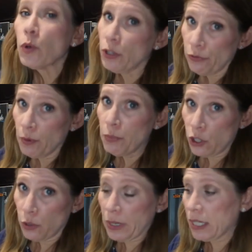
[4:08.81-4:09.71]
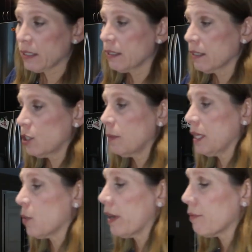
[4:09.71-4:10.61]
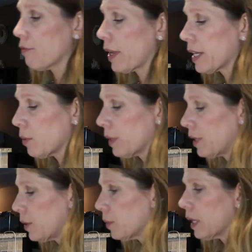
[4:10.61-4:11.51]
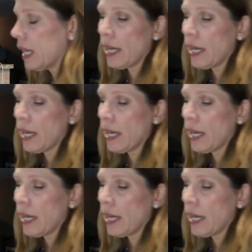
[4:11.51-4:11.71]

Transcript: ordered from ButcherBox, to be quite frank with you.